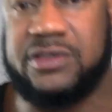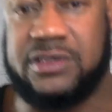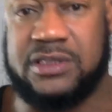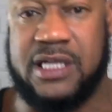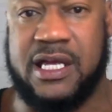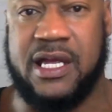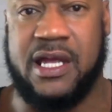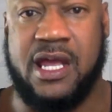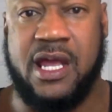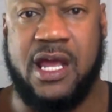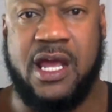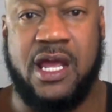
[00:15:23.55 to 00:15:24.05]

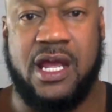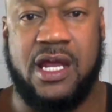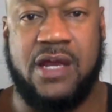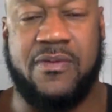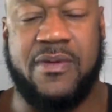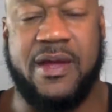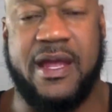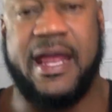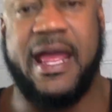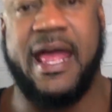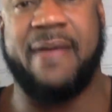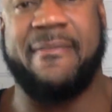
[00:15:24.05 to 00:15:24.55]
today.
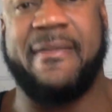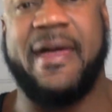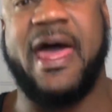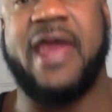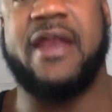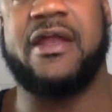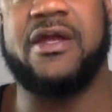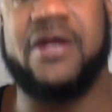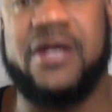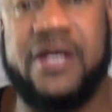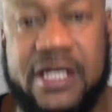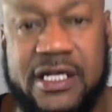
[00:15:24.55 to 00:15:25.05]
Anyway, I'm out
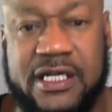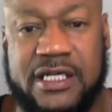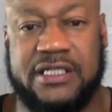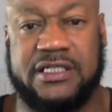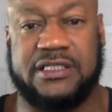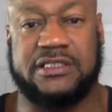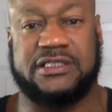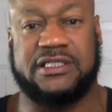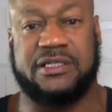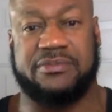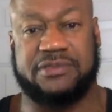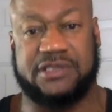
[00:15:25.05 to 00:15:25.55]
of here. It
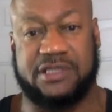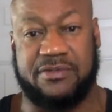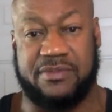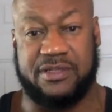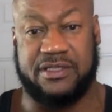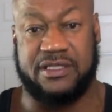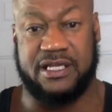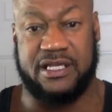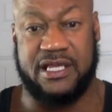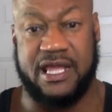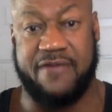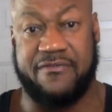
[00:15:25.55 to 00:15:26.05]
is September
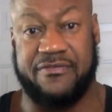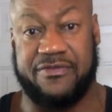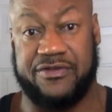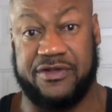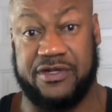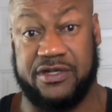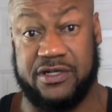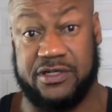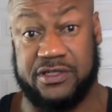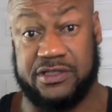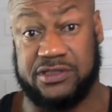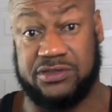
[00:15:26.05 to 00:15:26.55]
the 11th. The
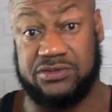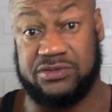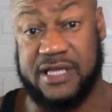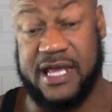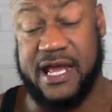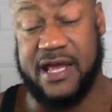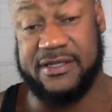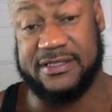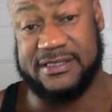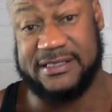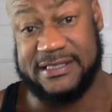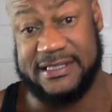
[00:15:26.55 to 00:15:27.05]
year is
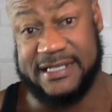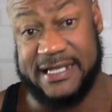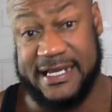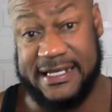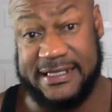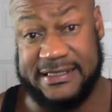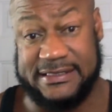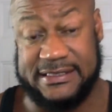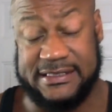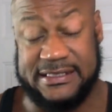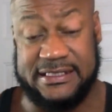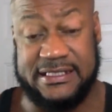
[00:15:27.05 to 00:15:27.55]

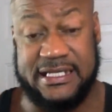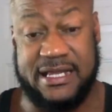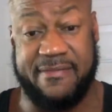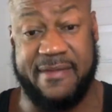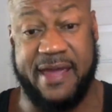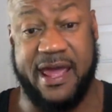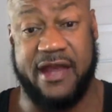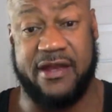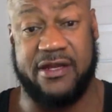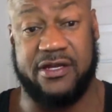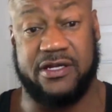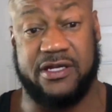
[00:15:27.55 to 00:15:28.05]
2018. I'm
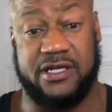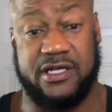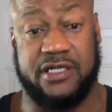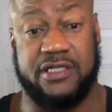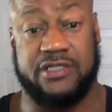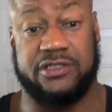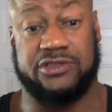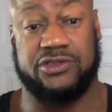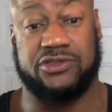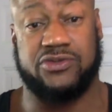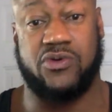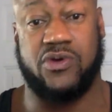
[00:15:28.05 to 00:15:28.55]
out of here and
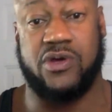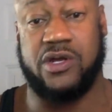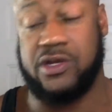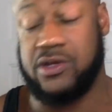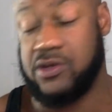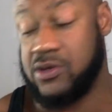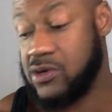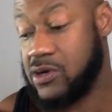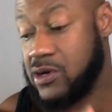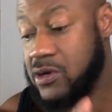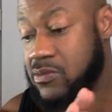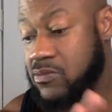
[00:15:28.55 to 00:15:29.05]
enjoy
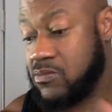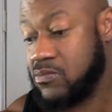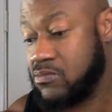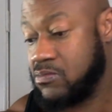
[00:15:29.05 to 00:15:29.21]
your